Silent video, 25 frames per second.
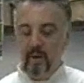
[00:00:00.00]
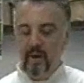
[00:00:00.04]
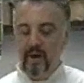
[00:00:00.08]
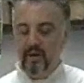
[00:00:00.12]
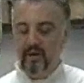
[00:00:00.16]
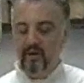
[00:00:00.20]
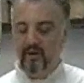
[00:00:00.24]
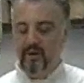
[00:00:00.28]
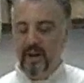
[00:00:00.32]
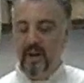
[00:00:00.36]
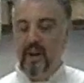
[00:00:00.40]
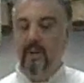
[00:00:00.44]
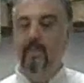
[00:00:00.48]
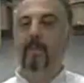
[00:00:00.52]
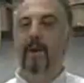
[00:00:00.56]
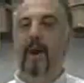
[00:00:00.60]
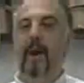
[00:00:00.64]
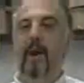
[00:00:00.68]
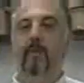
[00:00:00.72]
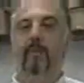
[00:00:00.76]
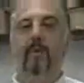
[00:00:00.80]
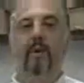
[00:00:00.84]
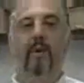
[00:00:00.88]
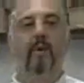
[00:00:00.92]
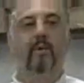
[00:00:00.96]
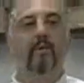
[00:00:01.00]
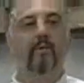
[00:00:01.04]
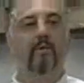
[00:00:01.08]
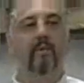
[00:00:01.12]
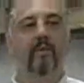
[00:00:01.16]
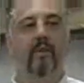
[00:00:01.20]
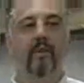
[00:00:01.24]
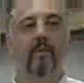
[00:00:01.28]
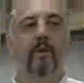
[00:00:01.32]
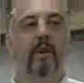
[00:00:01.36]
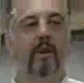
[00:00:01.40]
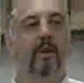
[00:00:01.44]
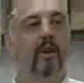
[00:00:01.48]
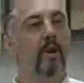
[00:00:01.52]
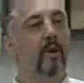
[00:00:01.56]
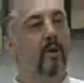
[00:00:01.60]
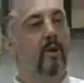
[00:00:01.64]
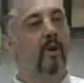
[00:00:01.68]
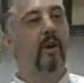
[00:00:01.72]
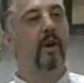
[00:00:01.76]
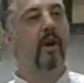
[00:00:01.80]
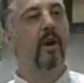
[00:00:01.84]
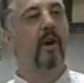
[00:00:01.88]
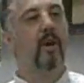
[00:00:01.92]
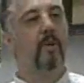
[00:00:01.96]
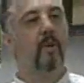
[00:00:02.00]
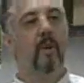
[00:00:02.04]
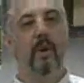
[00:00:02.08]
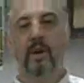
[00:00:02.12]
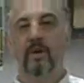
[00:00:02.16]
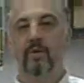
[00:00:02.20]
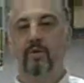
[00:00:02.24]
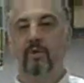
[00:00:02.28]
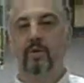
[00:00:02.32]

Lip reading: grade sandpaper from your local hardware